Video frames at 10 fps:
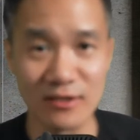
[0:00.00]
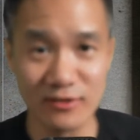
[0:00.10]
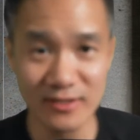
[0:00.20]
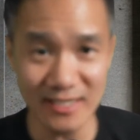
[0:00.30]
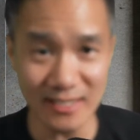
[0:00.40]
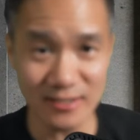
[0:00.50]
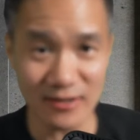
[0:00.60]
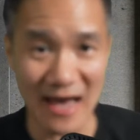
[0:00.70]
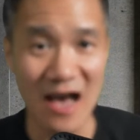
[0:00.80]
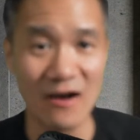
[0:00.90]
You needed
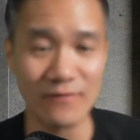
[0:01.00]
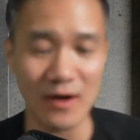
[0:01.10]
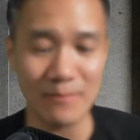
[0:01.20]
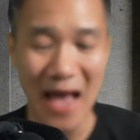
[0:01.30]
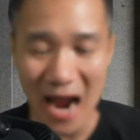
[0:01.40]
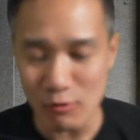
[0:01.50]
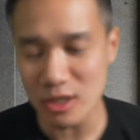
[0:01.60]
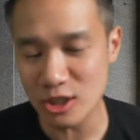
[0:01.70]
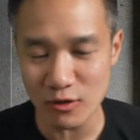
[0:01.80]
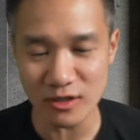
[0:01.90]
to have a
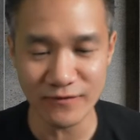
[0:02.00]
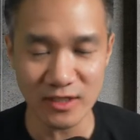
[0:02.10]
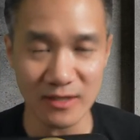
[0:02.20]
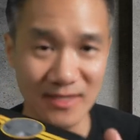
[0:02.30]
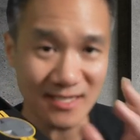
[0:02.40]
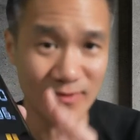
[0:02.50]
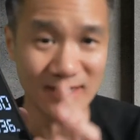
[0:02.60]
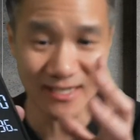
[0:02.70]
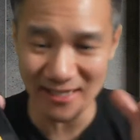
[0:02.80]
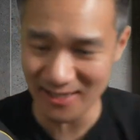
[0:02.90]
power source for them. This
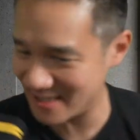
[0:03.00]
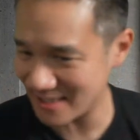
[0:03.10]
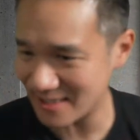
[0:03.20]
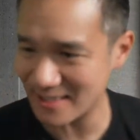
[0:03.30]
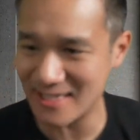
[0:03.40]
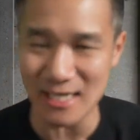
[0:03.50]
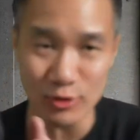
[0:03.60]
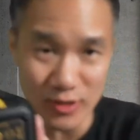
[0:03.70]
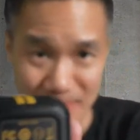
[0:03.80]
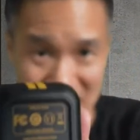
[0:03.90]
one, you get, got
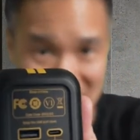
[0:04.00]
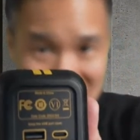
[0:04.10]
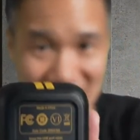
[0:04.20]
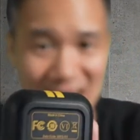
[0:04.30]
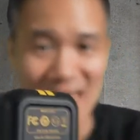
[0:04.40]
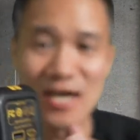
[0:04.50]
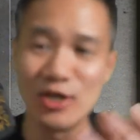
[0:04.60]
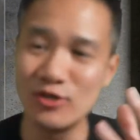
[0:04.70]
USB-C.